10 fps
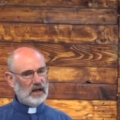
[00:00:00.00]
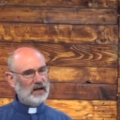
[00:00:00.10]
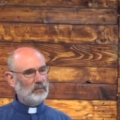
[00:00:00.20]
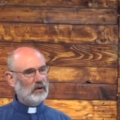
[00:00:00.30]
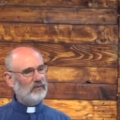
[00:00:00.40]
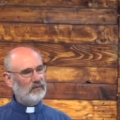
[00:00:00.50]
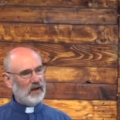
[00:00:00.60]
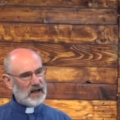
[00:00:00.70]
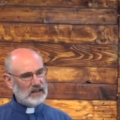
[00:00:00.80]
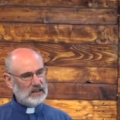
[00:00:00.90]

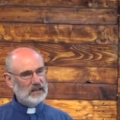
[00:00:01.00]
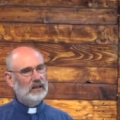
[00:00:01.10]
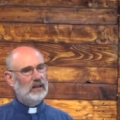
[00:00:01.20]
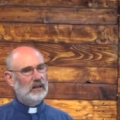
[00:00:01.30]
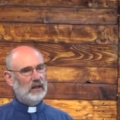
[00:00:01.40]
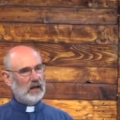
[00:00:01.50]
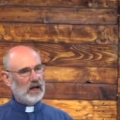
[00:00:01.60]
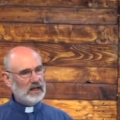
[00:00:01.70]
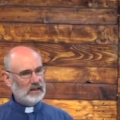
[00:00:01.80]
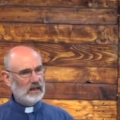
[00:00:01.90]
reflect the
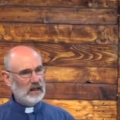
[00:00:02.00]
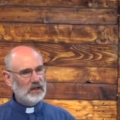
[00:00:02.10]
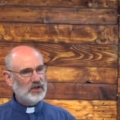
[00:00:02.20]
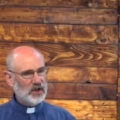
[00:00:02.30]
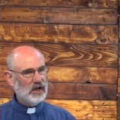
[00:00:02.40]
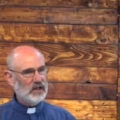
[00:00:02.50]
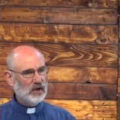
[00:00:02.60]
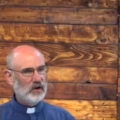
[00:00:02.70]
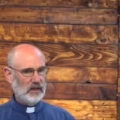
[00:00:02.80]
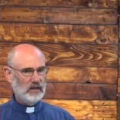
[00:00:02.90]
light that he shines
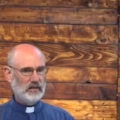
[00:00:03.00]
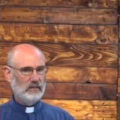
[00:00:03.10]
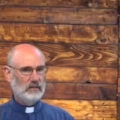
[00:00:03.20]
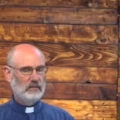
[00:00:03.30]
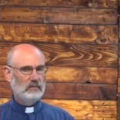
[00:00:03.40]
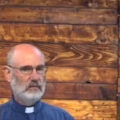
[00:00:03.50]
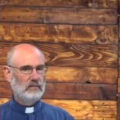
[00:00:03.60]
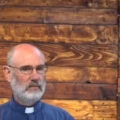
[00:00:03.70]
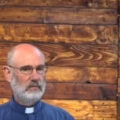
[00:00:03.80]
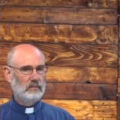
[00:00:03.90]
on it.
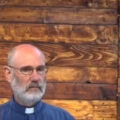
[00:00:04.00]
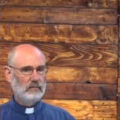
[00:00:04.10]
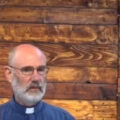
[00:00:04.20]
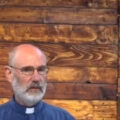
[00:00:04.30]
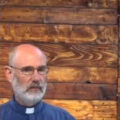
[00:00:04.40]
Okay.